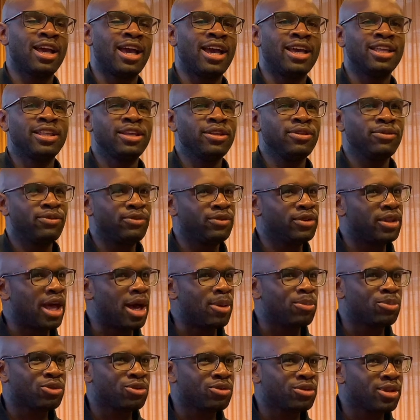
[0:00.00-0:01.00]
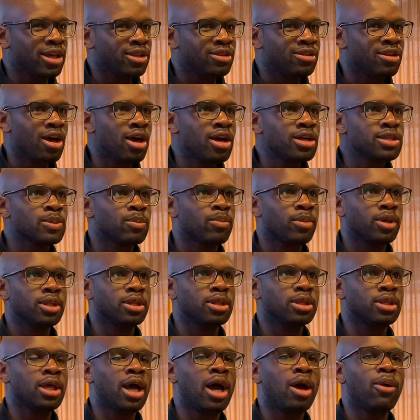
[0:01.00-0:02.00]
I didn't feel up to that task, but
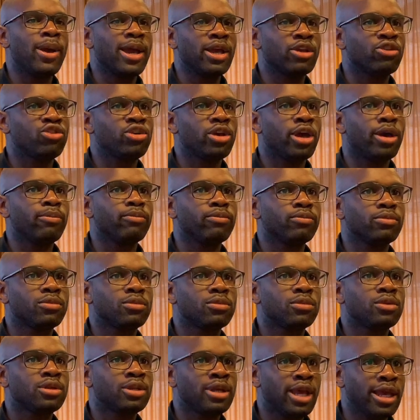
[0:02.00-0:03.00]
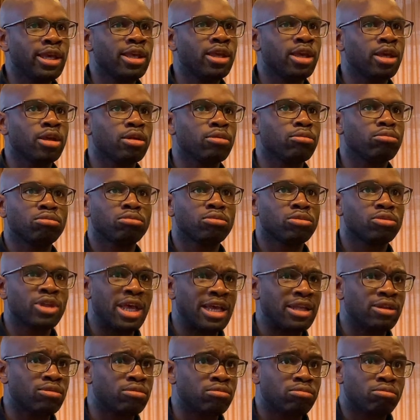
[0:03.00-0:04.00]
now actually I'm taking
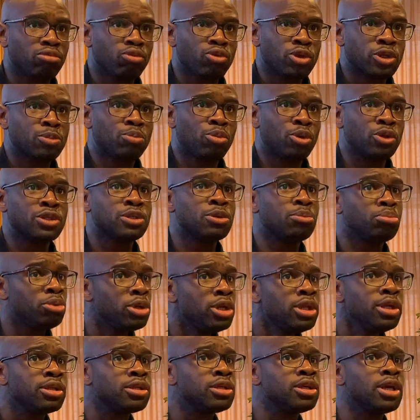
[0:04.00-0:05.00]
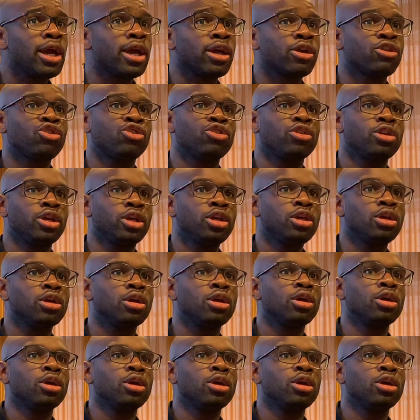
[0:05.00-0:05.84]
that responsibility actually,